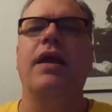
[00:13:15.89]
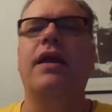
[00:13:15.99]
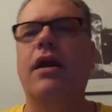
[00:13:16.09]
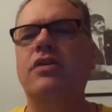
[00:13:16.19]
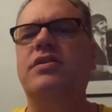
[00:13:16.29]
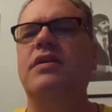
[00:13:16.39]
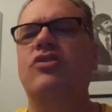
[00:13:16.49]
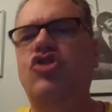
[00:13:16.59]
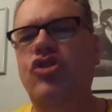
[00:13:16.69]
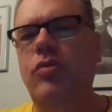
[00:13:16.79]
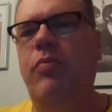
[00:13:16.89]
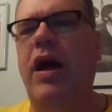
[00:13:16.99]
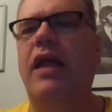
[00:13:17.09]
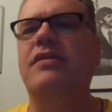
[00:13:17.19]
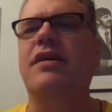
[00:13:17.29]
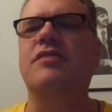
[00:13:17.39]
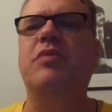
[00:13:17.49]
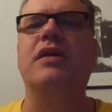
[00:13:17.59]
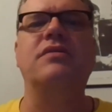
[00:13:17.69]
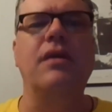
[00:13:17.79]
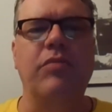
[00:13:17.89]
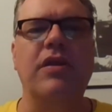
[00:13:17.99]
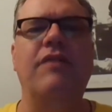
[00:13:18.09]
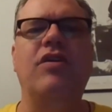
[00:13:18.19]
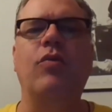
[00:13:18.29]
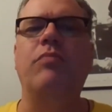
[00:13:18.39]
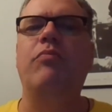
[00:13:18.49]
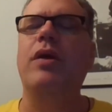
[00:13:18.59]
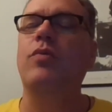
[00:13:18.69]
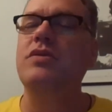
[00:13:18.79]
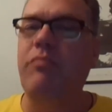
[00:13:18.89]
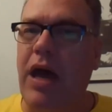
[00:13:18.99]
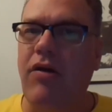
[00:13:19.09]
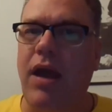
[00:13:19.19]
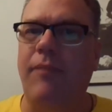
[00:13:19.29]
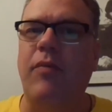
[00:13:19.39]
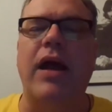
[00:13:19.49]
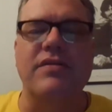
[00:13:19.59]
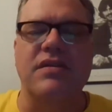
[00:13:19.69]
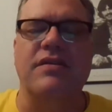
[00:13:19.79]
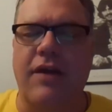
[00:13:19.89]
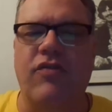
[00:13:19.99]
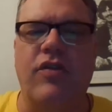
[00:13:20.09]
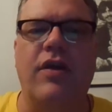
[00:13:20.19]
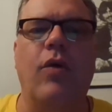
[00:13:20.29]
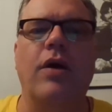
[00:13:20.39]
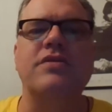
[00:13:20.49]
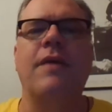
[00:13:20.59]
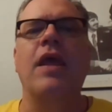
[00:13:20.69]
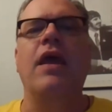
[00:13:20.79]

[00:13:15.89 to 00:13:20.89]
Garrison eschewed politics because he believed it was about compromise, and definitely it was.